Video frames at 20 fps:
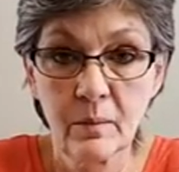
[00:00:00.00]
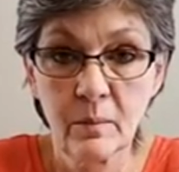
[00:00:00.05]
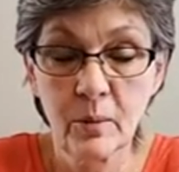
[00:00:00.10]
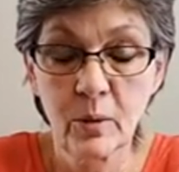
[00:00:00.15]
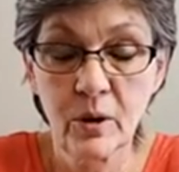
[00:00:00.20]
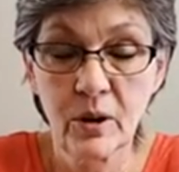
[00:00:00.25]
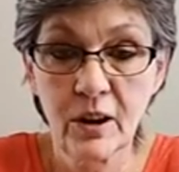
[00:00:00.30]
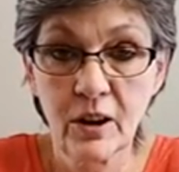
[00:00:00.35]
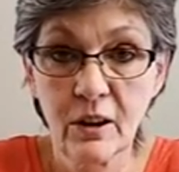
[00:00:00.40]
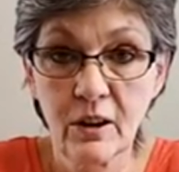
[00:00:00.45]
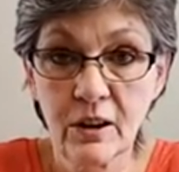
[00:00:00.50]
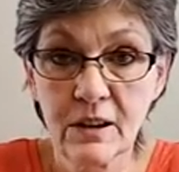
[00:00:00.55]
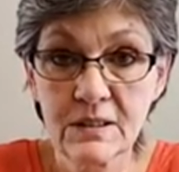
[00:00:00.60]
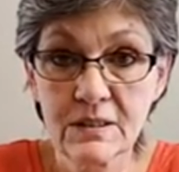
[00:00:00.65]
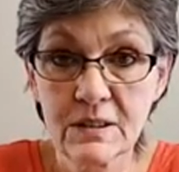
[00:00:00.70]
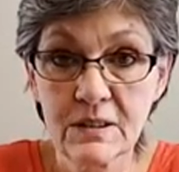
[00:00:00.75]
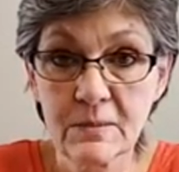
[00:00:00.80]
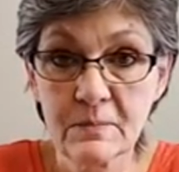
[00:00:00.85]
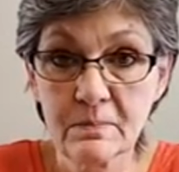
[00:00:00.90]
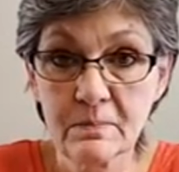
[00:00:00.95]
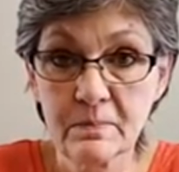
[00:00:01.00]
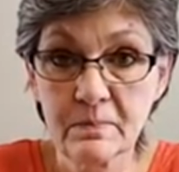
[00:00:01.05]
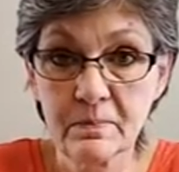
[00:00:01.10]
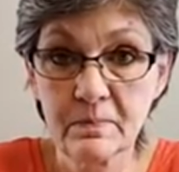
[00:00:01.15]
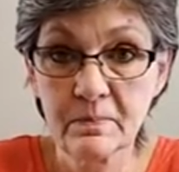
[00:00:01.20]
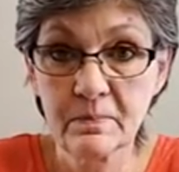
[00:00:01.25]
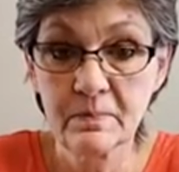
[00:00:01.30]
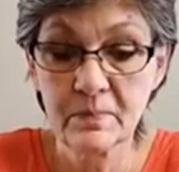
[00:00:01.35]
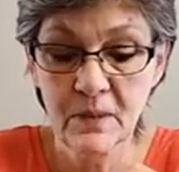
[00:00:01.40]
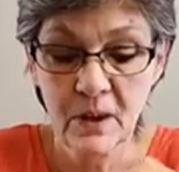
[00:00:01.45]
Pretty awesome.
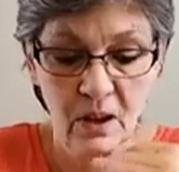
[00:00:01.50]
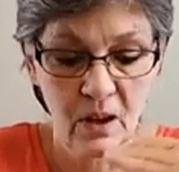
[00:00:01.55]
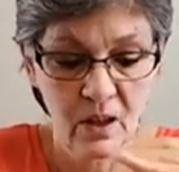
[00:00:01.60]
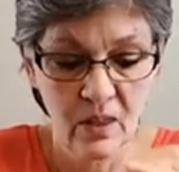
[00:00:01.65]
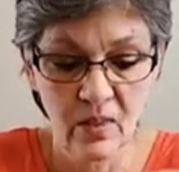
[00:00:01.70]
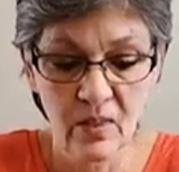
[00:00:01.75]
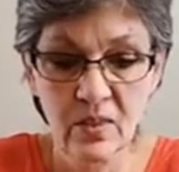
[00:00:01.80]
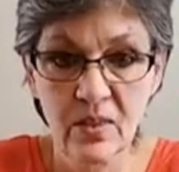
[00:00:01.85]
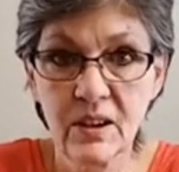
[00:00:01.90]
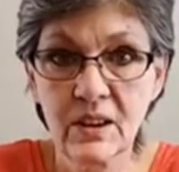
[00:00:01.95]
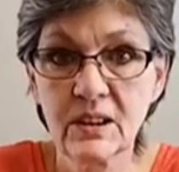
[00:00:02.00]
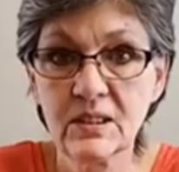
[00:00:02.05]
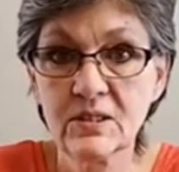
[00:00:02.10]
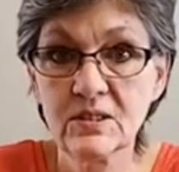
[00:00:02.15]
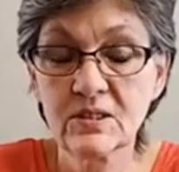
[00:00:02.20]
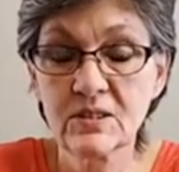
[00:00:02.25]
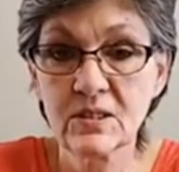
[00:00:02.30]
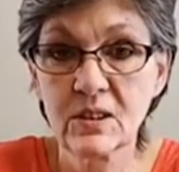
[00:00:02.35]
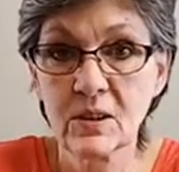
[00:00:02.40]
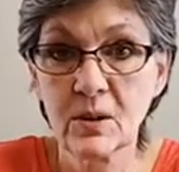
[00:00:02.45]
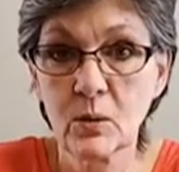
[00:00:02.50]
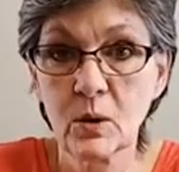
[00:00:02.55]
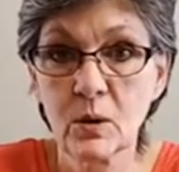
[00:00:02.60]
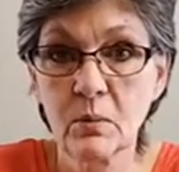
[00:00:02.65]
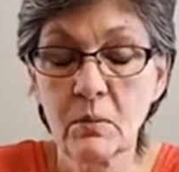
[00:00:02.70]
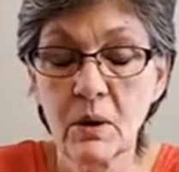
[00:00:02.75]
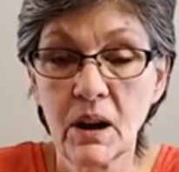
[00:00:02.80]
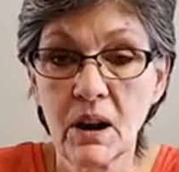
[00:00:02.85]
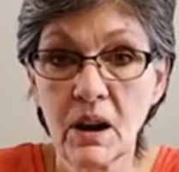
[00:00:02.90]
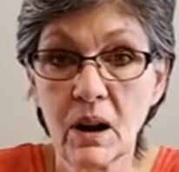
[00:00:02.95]
This would
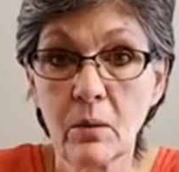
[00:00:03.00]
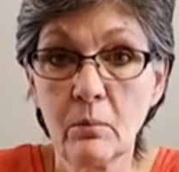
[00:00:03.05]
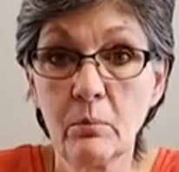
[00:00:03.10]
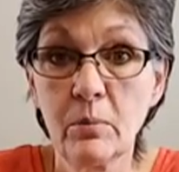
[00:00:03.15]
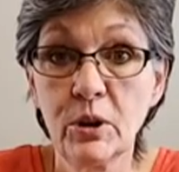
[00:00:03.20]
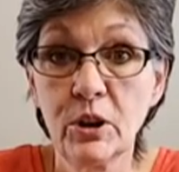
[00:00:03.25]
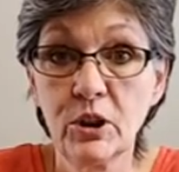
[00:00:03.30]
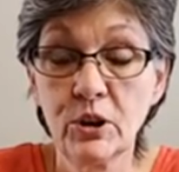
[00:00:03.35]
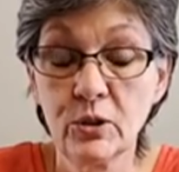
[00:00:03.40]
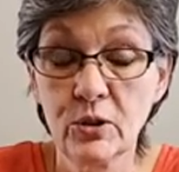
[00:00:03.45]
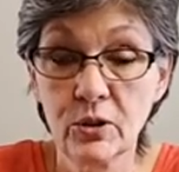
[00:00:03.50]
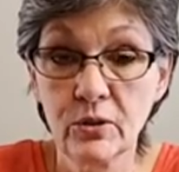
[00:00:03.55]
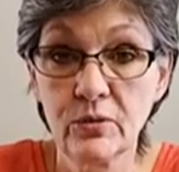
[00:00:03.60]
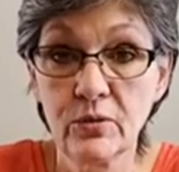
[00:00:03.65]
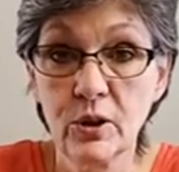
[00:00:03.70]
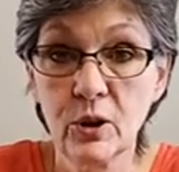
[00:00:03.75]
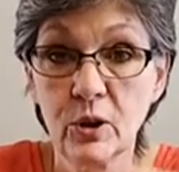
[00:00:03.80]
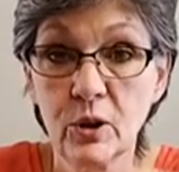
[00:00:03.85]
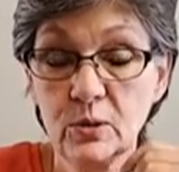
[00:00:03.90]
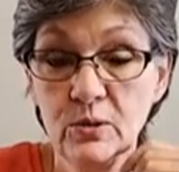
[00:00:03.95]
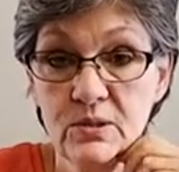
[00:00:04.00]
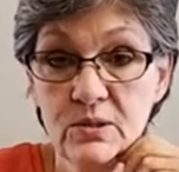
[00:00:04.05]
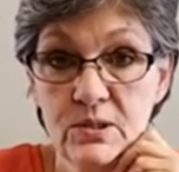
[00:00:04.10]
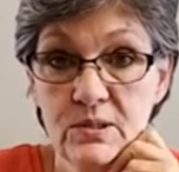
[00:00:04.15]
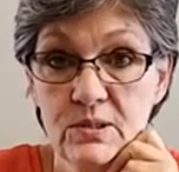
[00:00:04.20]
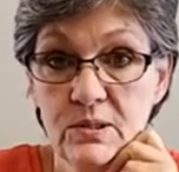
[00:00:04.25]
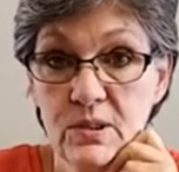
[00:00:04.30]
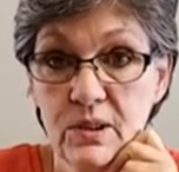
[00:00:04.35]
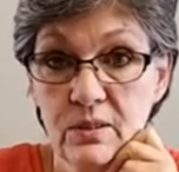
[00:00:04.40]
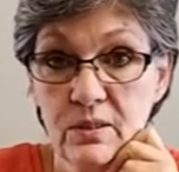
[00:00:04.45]
make a beautiful
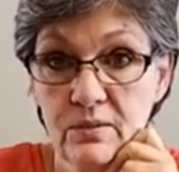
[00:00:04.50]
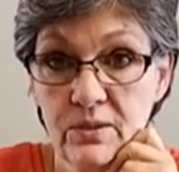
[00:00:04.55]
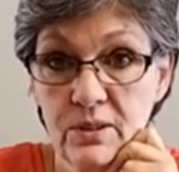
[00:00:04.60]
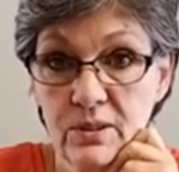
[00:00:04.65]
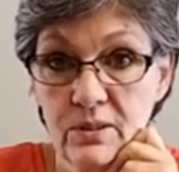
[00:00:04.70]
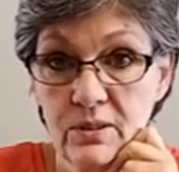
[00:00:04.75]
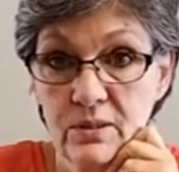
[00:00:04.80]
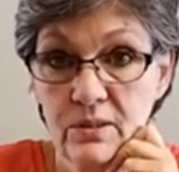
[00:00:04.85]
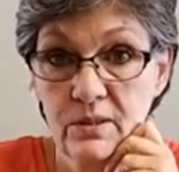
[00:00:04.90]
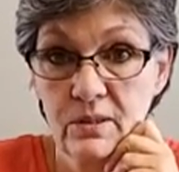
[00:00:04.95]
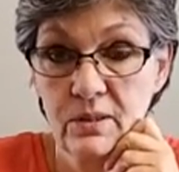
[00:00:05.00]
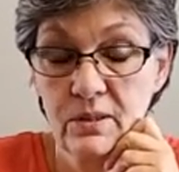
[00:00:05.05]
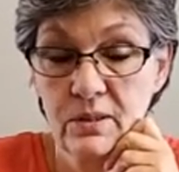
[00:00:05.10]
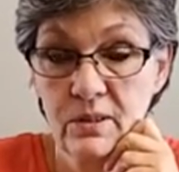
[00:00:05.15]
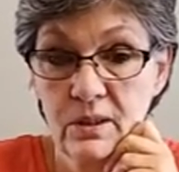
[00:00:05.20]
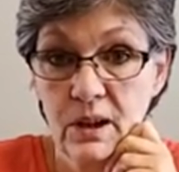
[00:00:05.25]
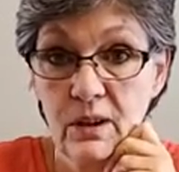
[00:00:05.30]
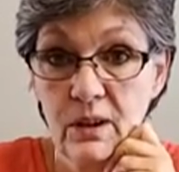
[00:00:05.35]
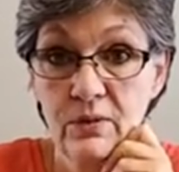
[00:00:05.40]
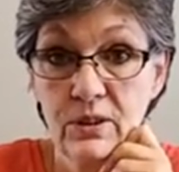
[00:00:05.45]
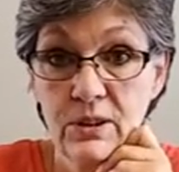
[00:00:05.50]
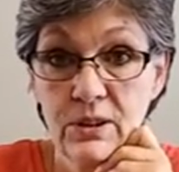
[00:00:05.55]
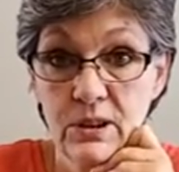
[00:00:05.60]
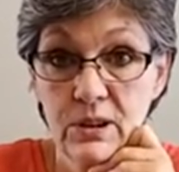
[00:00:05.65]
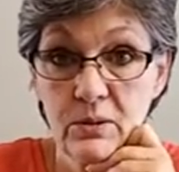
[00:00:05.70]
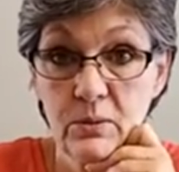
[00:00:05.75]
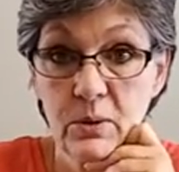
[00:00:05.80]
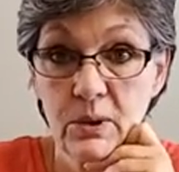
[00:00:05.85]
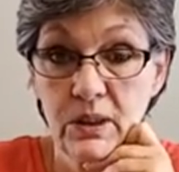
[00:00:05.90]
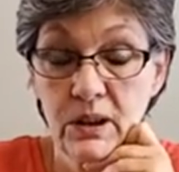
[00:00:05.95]
hostess gift if you did
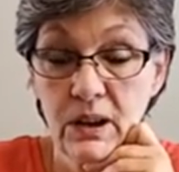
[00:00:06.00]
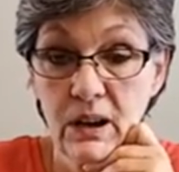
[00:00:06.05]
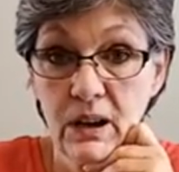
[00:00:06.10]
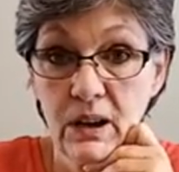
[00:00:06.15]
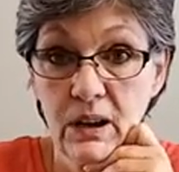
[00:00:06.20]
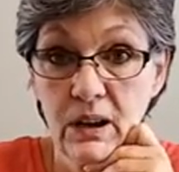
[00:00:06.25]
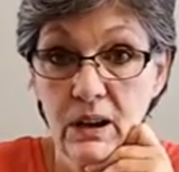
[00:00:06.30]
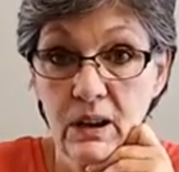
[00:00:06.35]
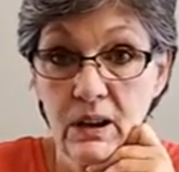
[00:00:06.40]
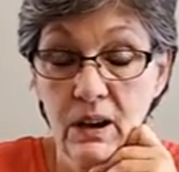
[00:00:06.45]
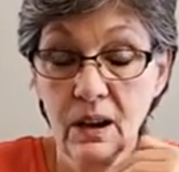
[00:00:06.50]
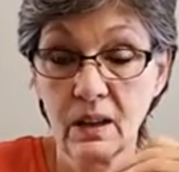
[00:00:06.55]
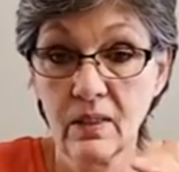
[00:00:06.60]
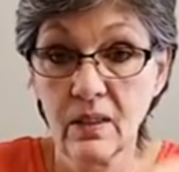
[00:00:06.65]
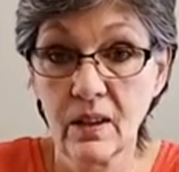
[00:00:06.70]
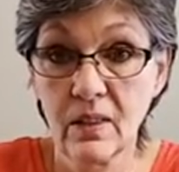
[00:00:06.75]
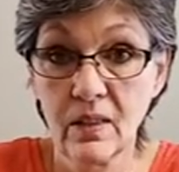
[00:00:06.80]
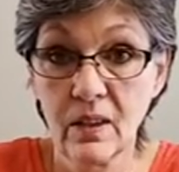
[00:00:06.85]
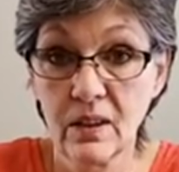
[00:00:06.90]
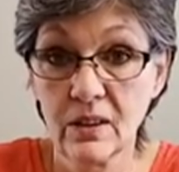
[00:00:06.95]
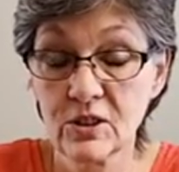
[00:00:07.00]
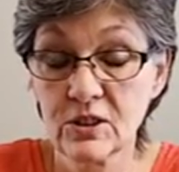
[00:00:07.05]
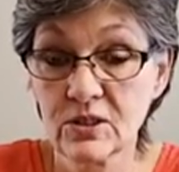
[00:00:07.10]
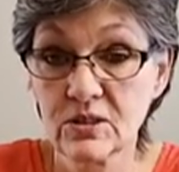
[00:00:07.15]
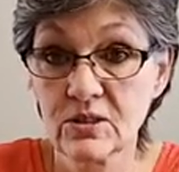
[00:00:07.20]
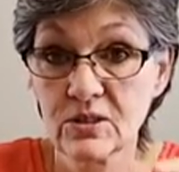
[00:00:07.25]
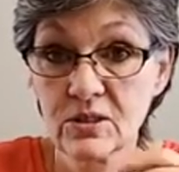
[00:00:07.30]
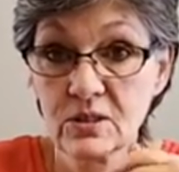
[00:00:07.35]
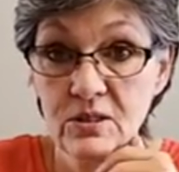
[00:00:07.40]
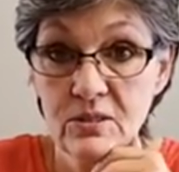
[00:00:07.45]
it with ink and then they
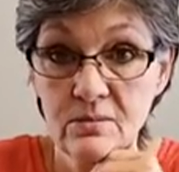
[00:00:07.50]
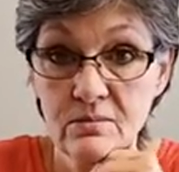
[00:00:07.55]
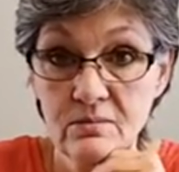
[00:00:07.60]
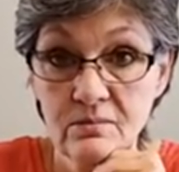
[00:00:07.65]
just,